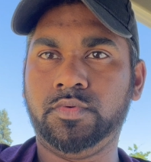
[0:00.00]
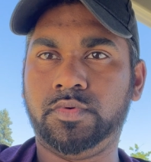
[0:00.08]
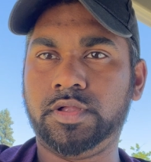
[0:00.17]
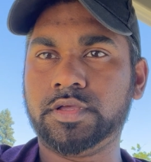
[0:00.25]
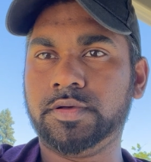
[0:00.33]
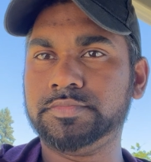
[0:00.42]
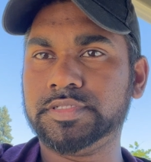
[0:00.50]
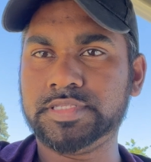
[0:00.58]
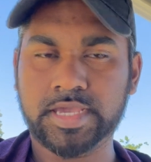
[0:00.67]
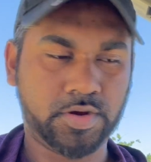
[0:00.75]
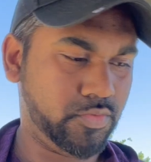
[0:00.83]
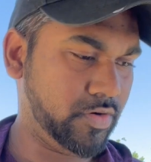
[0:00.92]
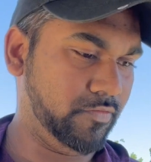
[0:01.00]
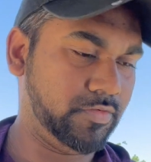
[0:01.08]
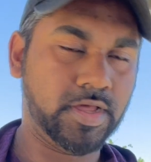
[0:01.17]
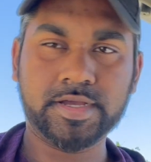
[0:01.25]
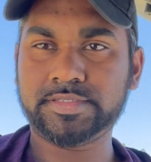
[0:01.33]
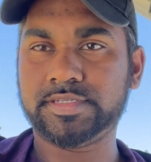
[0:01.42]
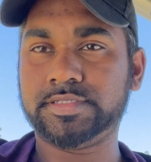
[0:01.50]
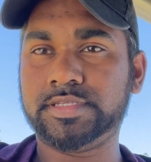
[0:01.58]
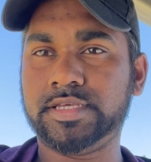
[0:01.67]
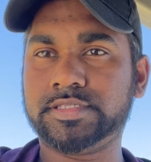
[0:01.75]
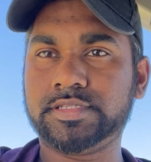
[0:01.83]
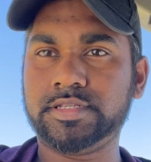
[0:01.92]
Welcome to Tech World Vlogs on
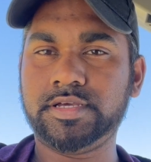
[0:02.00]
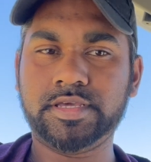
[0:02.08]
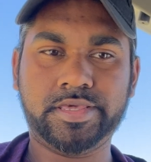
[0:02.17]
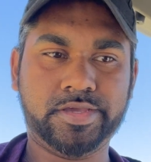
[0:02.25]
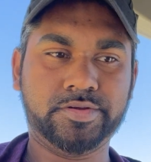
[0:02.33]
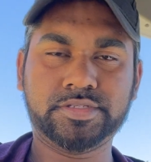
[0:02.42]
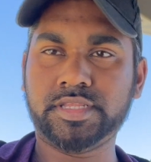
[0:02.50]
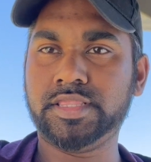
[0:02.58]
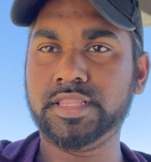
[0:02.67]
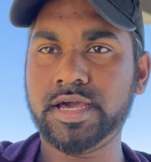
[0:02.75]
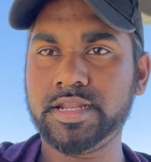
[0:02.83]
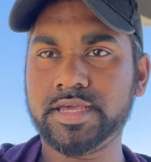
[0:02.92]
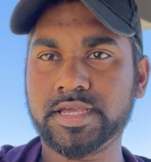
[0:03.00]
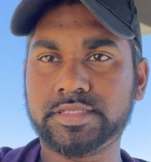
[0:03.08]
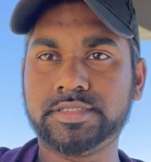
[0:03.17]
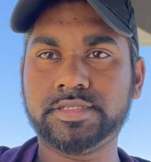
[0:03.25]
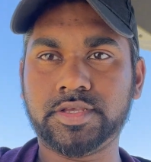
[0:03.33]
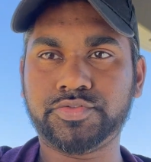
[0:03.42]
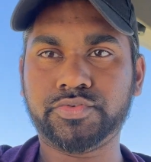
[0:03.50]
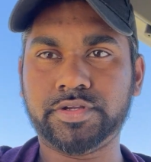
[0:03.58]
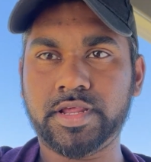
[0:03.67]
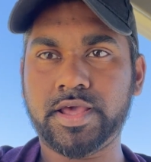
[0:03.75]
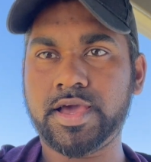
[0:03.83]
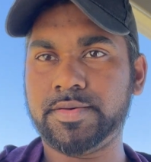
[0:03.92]
Tesla. Here's another accessory
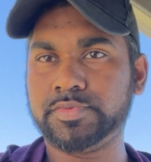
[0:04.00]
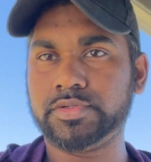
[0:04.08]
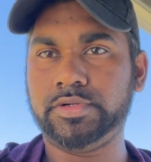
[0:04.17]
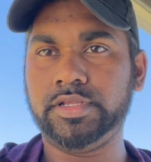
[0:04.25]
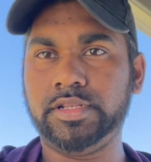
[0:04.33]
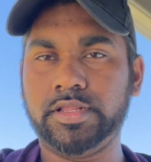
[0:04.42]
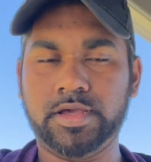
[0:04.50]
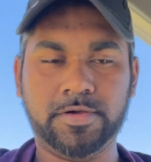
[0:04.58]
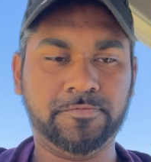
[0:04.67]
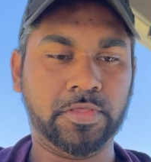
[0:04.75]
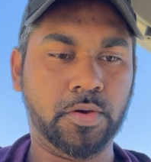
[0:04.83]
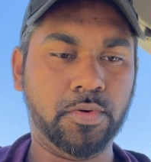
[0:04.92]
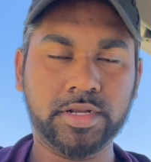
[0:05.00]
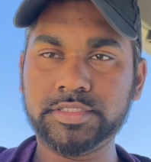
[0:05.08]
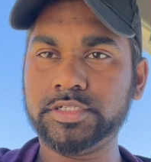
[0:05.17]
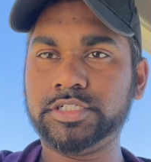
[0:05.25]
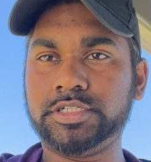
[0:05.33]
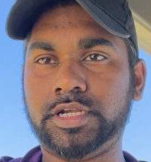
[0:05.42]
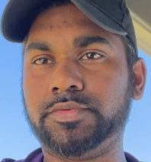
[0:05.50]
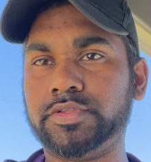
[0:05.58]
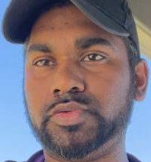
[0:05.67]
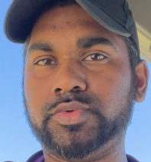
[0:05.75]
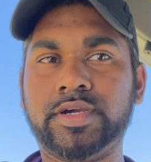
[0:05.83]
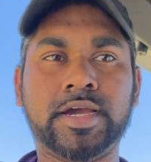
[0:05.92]
that I absolutely love that I want to share
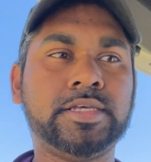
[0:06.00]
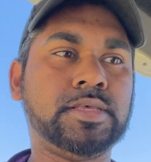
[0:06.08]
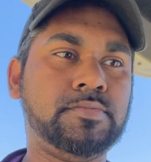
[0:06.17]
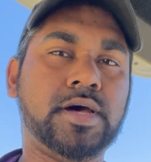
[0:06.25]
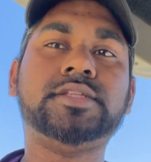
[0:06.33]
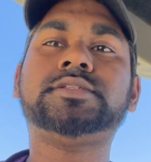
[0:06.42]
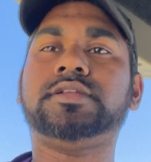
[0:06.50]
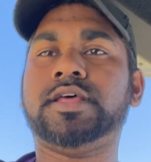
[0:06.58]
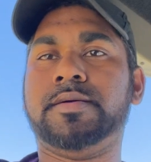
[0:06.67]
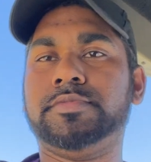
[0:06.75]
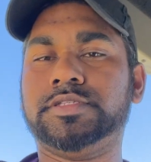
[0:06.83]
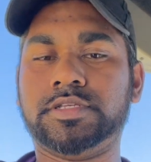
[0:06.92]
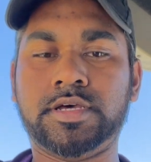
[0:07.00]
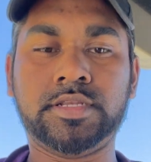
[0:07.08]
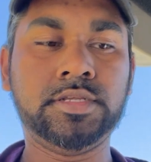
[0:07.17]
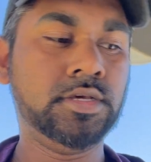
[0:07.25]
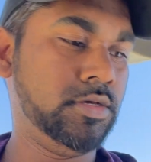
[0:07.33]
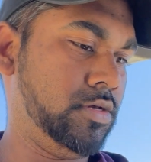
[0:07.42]
with you guys. I bought this on Amazon.